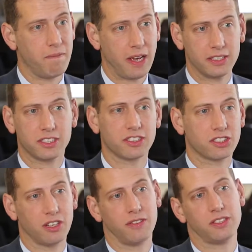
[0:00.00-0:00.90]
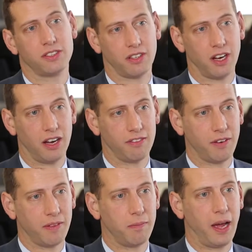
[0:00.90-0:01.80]
amazing service uh,
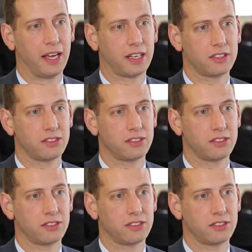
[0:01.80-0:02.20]
from their bank.